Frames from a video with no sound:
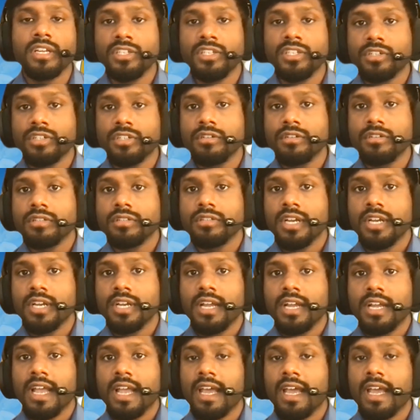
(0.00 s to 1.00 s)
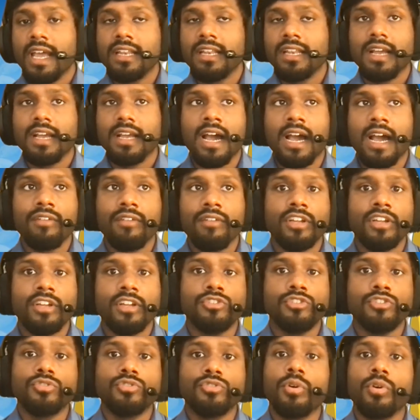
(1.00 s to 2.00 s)
interns, and I've
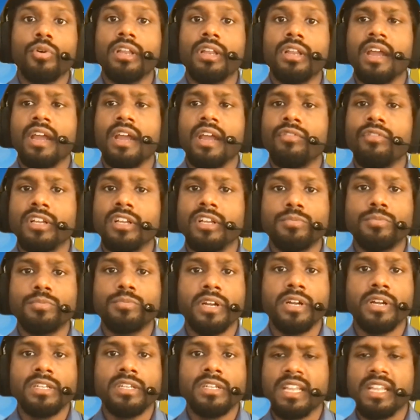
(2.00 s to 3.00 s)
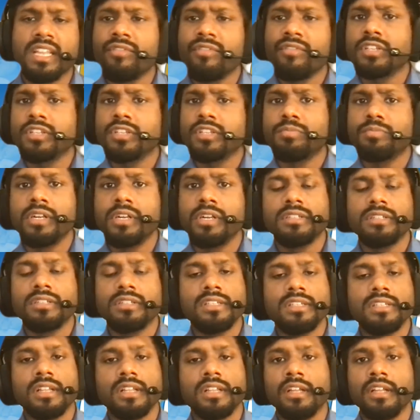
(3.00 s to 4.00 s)
enjoyed every experience, and every experience
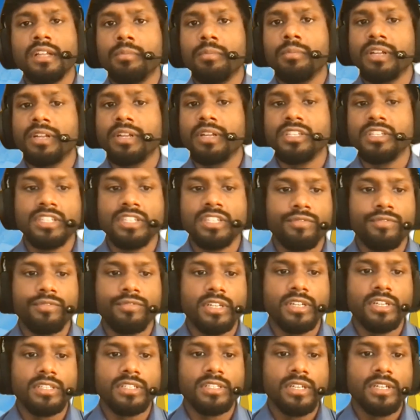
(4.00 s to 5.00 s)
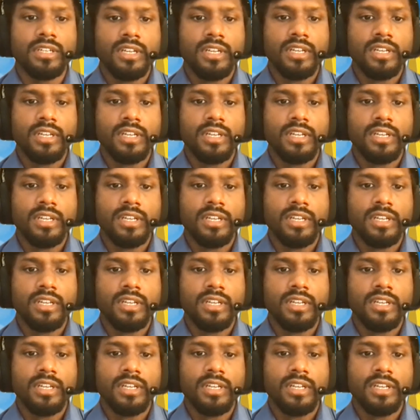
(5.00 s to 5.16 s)
is a little bit different.